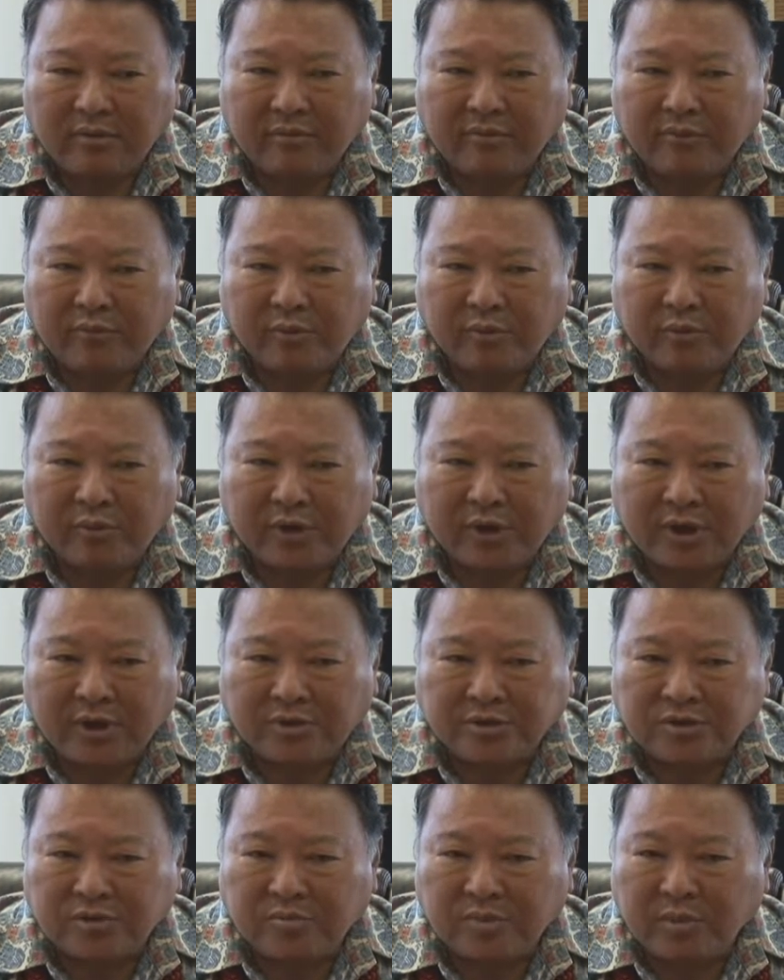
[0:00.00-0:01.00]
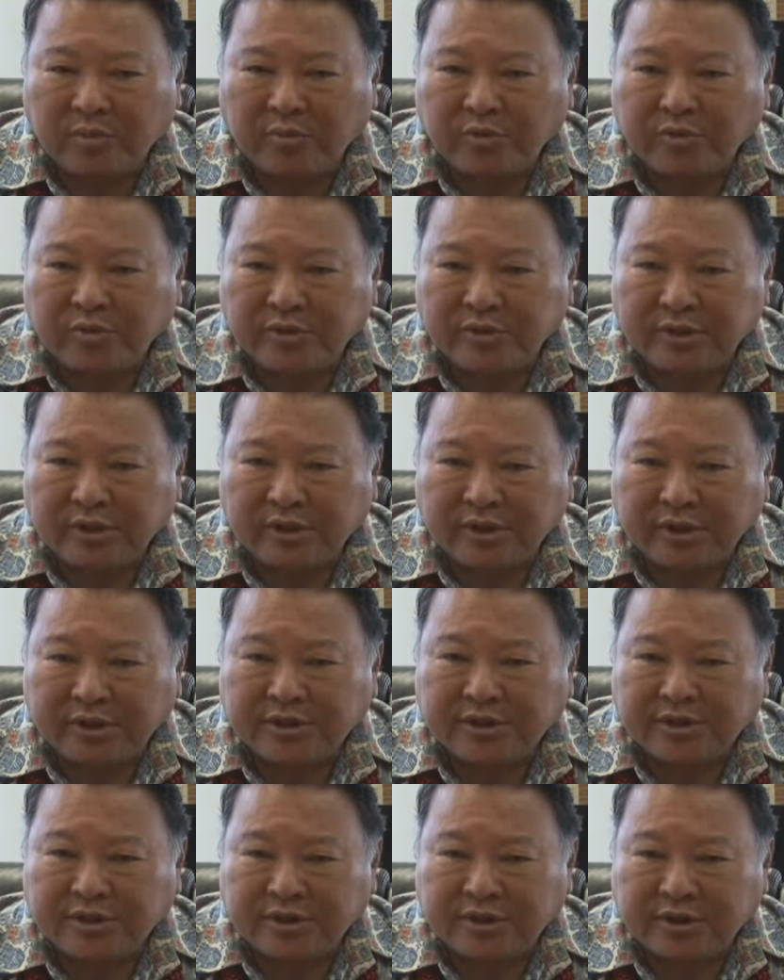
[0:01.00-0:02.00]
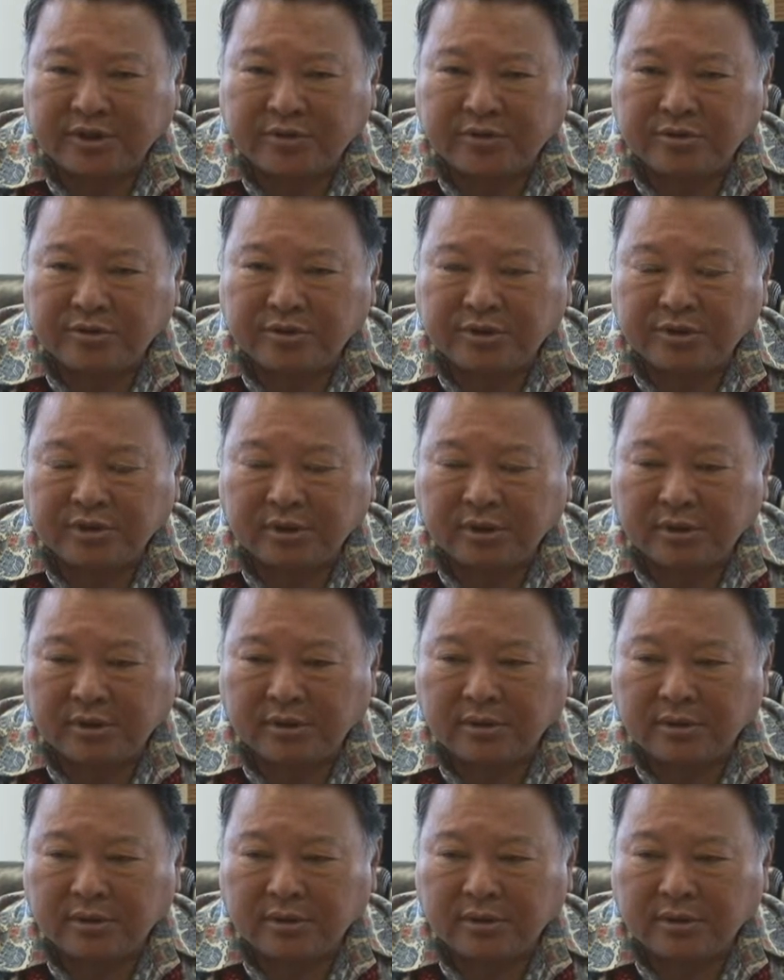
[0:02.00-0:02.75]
former council members and legislators